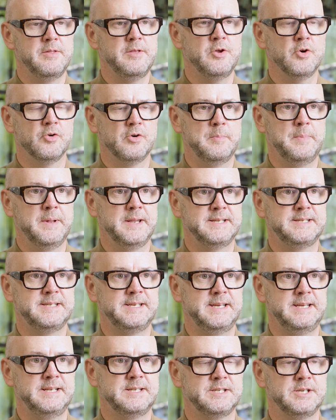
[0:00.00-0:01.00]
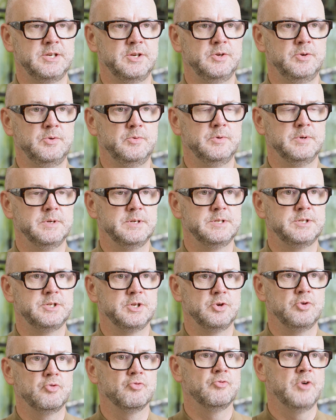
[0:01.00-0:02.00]
your ability
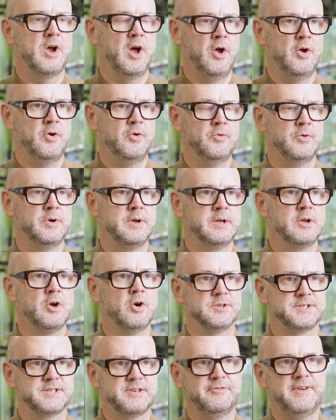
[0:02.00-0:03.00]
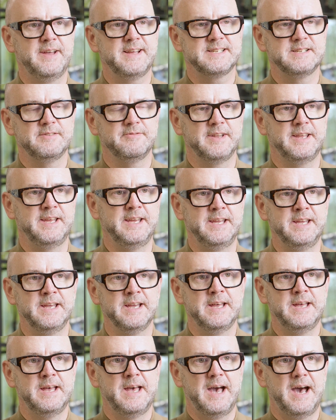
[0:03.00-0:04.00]
to grow cost effectively,
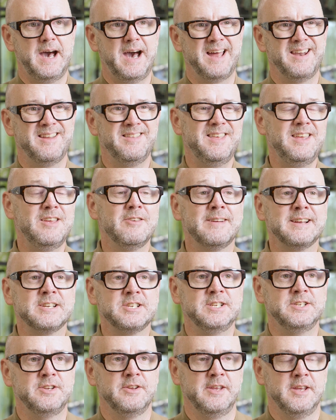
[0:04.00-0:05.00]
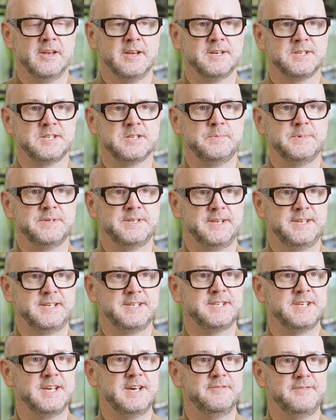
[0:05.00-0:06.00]
and I think you're actually doing your customers a
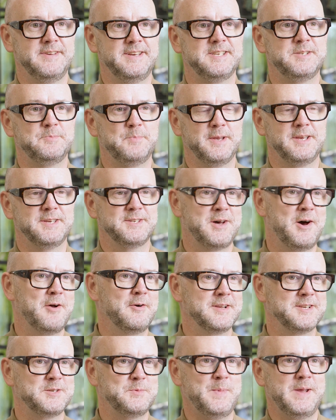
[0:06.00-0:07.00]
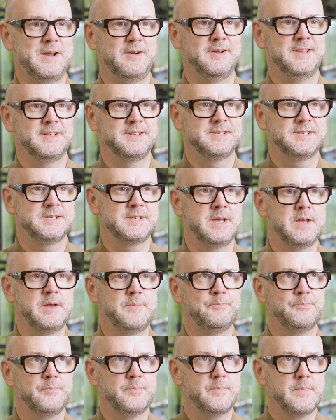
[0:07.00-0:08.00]
disservice, because our experience,
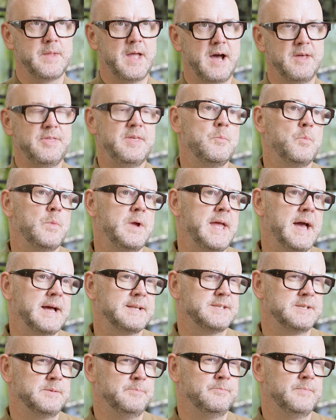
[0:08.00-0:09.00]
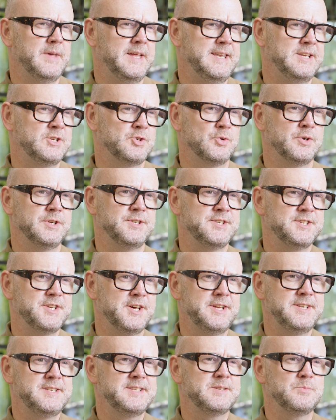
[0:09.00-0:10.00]
I think we had some initial
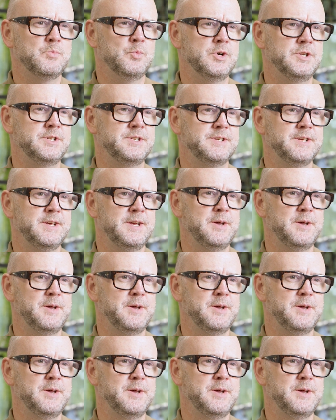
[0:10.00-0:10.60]
concerns, would